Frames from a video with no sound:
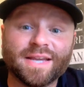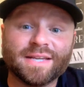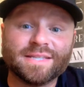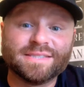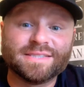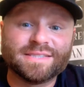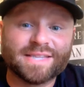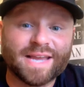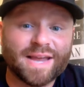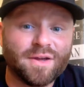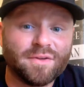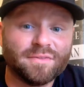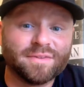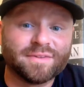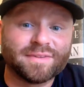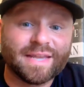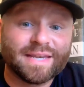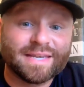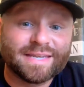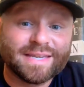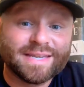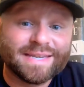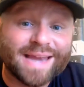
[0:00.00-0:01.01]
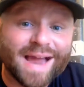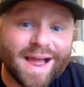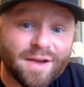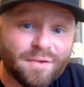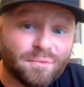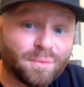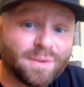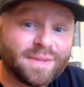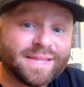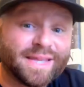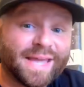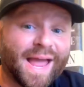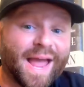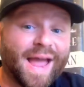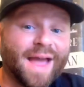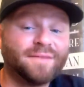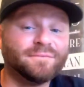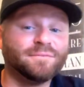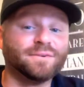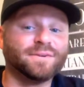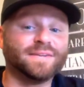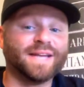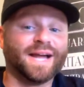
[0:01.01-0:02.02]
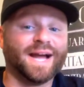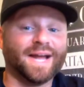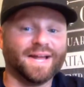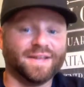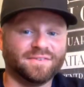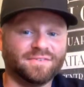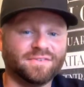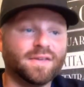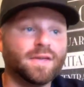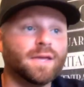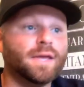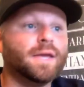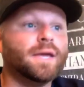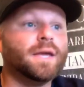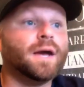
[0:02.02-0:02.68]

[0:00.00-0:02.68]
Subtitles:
a sale that they did not really advertise.